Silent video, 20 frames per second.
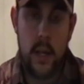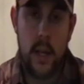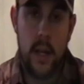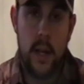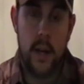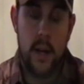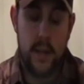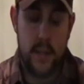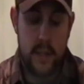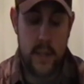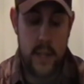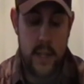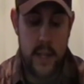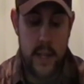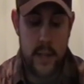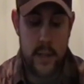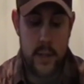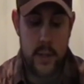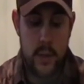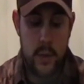And on the
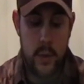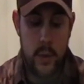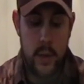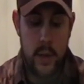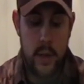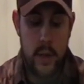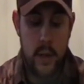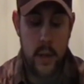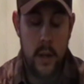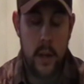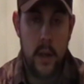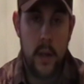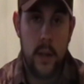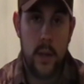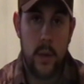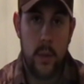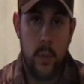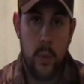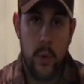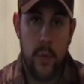2nd story,
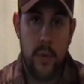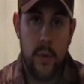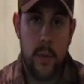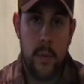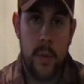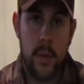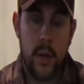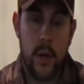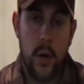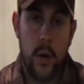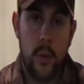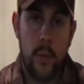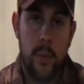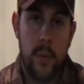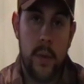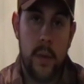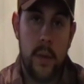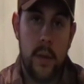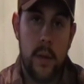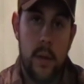the roof could be
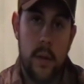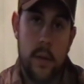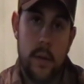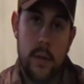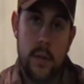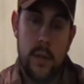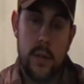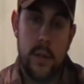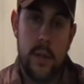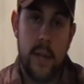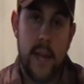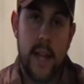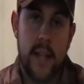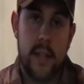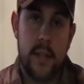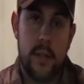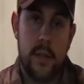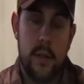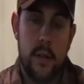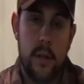open to
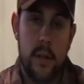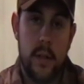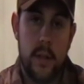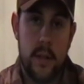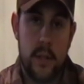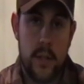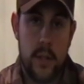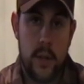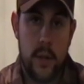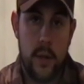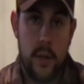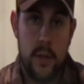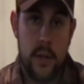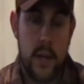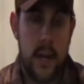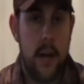dance underneath the stars.